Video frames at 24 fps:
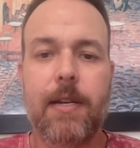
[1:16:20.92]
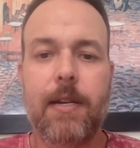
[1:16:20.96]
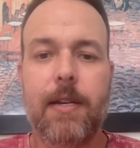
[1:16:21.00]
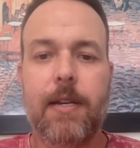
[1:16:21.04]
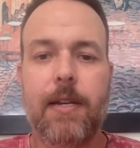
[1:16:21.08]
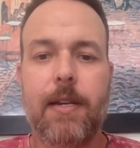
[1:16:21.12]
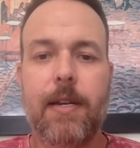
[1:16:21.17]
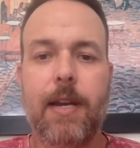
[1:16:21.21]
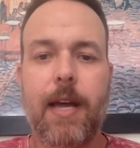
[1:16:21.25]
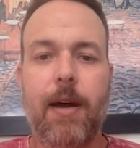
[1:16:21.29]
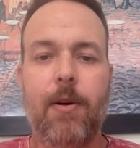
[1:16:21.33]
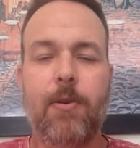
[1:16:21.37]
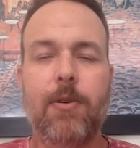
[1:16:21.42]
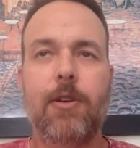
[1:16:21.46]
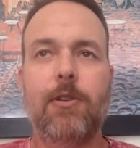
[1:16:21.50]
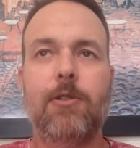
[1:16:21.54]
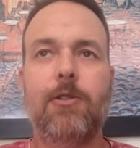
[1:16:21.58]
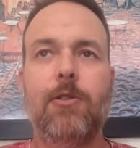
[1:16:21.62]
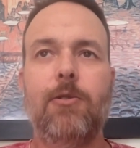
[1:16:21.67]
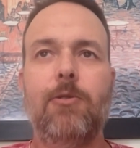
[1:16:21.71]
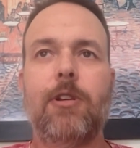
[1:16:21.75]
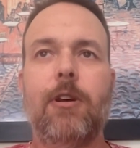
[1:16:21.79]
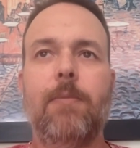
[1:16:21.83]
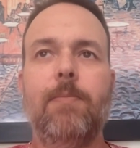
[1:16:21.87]
now you
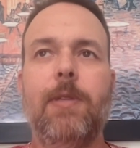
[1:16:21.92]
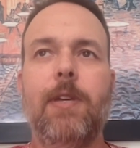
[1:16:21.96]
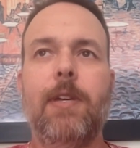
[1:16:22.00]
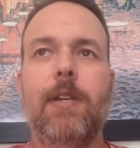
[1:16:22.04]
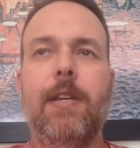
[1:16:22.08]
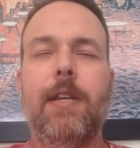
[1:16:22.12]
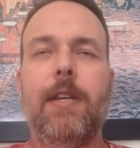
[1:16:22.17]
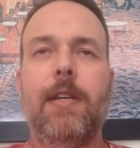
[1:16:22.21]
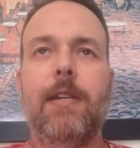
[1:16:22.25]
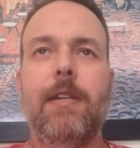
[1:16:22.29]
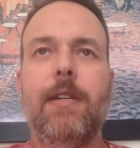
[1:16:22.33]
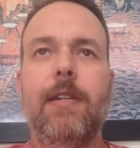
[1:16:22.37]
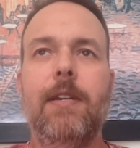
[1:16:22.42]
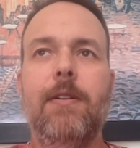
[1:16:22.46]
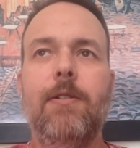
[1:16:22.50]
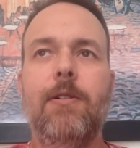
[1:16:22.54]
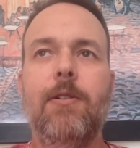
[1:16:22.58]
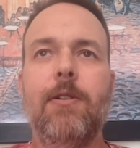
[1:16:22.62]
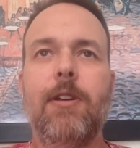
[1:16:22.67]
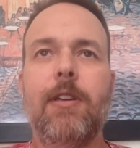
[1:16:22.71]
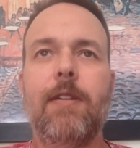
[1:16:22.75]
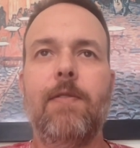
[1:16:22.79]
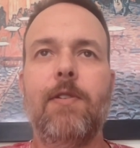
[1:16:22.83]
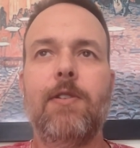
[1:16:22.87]
do something and you
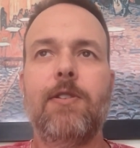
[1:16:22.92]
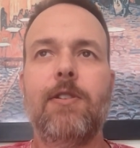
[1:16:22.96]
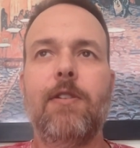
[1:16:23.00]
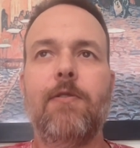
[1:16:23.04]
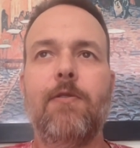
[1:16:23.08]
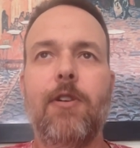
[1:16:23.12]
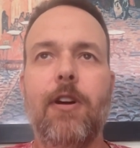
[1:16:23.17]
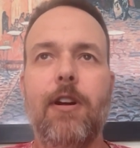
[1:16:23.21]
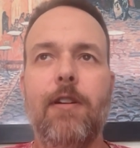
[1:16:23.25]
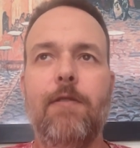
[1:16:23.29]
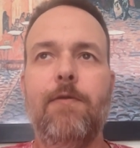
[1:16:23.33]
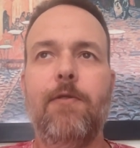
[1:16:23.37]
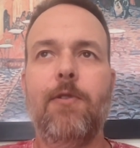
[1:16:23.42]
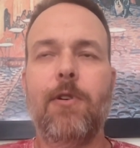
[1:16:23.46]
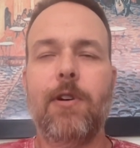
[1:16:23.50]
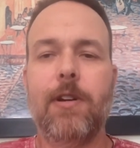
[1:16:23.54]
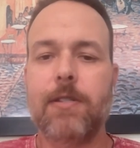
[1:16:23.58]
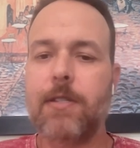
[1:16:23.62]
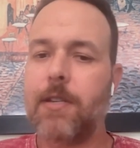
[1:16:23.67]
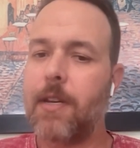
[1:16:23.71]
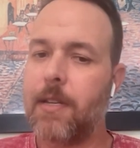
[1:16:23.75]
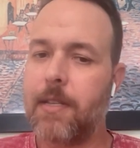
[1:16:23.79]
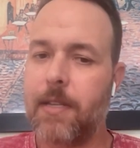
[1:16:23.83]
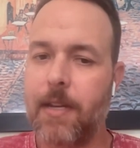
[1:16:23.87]
don't give yourself credit for it.
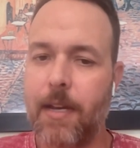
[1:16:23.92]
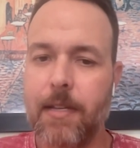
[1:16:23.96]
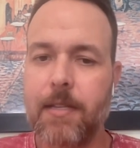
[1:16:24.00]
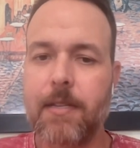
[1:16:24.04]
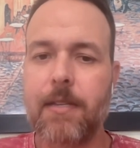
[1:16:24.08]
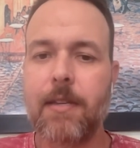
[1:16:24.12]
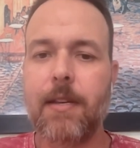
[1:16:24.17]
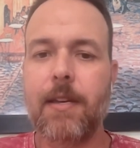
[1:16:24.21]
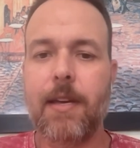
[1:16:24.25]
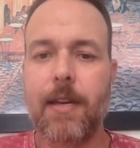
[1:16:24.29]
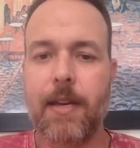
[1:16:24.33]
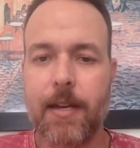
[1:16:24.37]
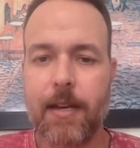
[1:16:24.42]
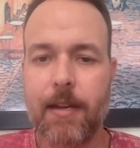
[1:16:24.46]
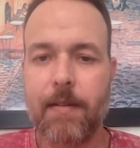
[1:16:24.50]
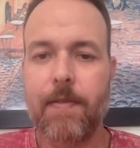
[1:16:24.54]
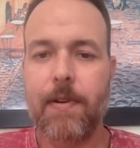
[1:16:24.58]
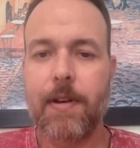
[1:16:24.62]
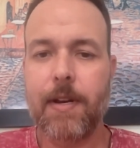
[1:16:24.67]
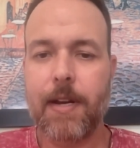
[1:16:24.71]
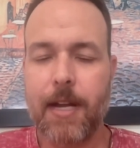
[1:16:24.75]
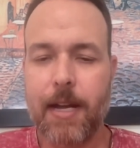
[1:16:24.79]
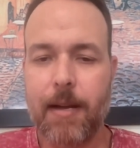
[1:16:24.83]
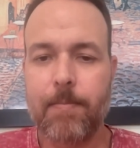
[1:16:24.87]
It's like that's a heck of
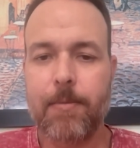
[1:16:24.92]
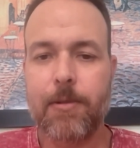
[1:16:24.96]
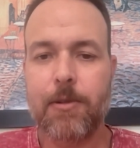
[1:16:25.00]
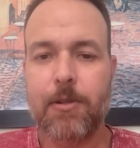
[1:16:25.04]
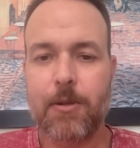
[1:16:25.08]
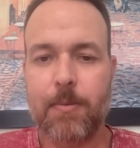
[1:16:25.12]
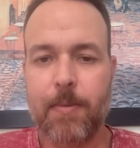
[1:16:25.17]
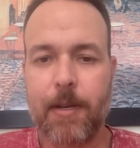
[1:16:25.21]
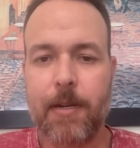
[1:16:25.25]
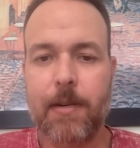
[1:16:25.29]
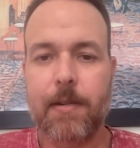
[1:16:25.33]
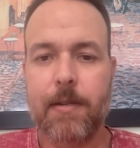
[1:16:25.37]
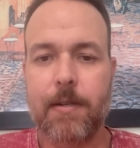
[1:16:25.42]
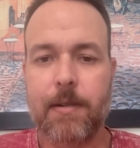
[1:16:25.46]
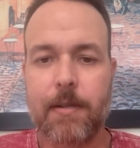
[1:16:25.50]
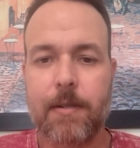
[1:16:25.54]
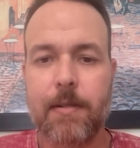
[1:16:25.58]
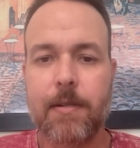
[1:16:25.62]
an accomplishment.